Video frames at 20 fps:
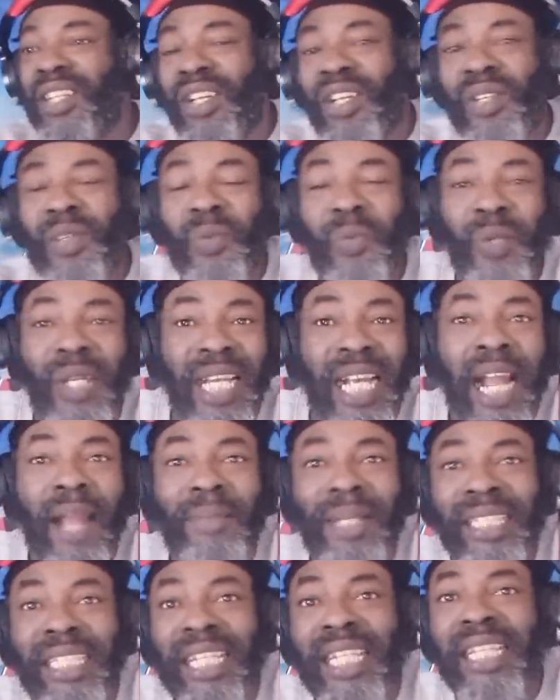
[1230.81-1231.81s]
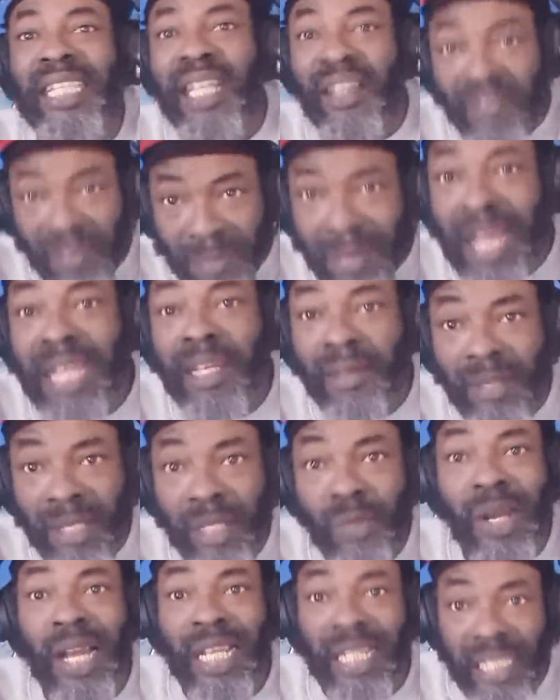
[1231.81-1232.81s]
So we can tell you the man
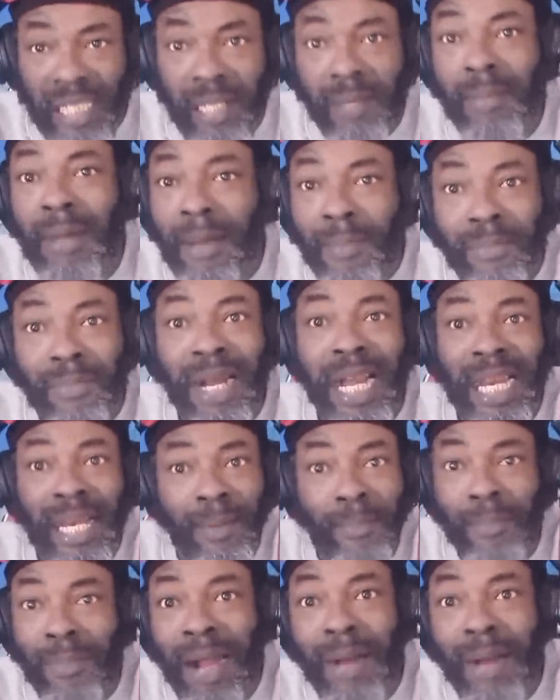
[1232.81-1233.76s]
who want to kill Bob Marley.